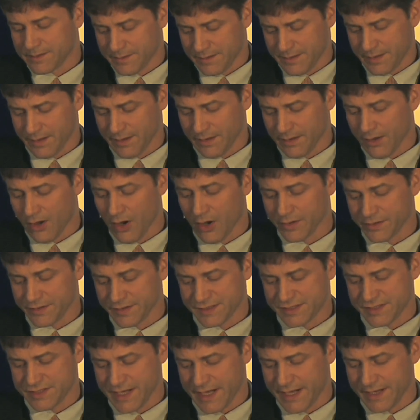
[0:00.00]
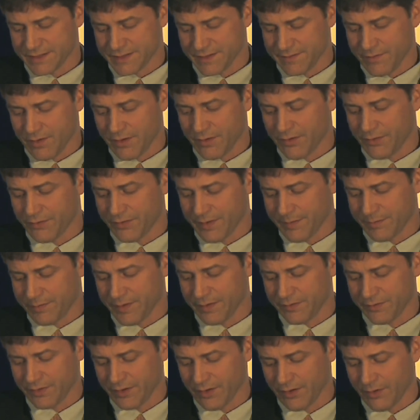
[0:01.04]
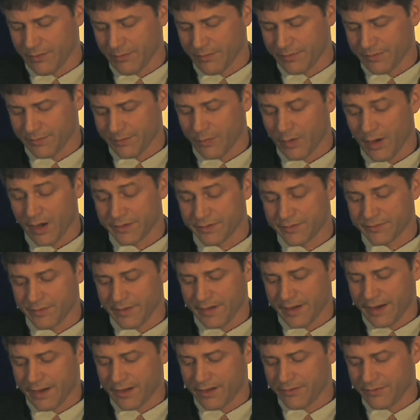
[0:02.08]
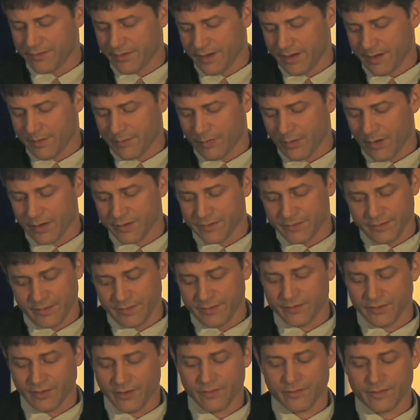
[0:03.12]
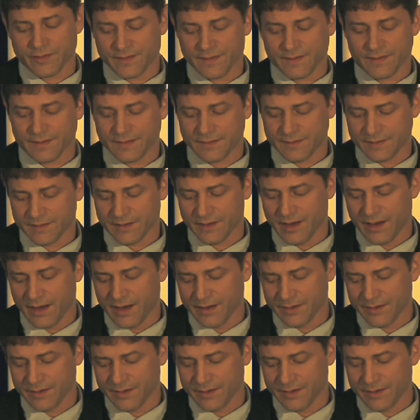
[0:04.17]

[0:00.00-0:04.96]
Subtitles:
The largest change of ownership this year was Broad Street Energy and Broad Street Services